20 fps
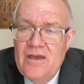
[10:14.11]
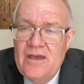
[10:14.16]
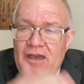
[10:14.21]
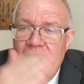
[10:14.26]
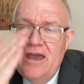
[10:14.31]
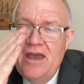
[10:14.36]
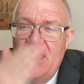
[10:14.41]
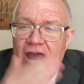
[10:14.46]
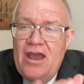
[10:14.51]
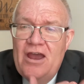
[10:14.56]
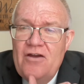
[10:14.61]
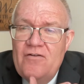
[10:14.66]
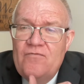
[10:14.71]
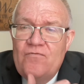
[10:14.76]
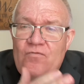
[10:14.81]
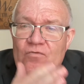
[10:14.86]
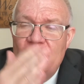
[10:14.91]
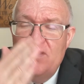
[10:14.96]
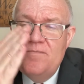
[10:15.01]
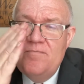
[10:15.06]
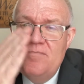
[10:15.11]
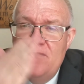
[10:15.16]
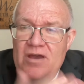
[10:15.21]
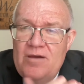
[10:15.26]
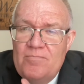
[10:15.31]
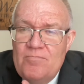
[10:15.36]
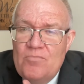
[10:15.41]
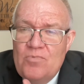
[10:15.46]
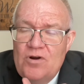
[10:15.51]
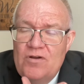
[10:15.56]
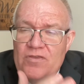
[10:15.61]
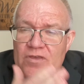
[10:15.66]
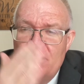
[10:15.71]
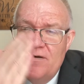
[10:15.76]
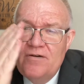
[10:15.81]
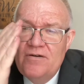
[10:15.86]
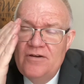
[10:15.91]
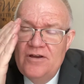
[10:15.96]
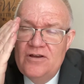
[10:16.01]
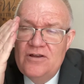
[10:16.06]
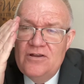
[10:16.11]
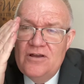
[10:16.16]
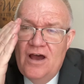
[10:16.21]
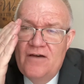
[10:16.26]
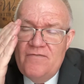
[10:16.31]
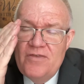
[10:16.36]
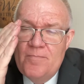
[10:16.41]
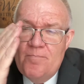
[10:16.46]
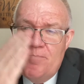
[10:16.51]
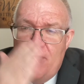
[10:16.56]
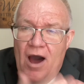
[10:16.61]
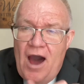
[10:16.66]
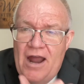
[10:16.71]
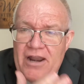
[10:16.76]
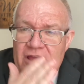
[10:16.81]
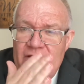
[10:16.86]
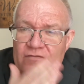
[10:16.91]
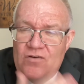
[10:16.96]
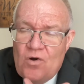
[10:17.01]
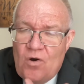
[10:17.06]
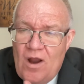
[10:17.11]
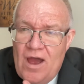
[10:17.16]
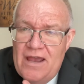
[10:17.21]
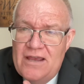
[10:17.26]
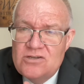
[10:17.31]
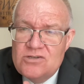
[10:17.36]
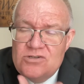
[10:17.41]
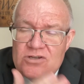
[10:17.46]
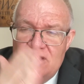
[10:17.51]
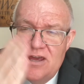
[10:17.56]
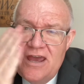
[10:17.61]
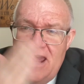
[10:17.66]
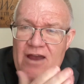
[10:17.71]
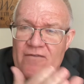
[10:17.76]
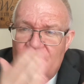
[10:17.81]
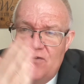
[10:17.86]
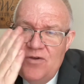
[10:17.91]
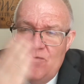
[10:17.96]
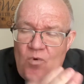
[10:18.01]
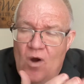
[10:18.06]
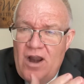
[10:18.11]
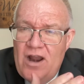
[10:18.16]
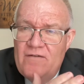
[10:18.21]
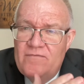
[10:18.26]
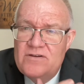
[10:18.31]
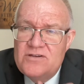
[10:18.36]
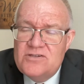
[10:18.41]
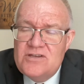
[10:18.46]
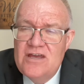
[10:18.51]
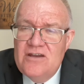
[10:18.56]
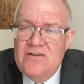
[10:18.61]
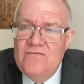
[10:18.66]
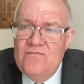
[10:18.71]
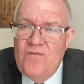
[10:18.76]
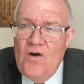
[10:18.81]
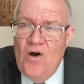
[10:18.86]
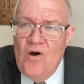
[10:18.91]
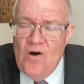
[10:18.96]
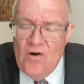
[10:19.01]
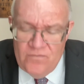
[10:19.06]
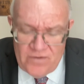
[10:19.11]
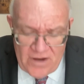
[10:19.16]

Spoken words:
every member of the body of Christ, every one of us get involved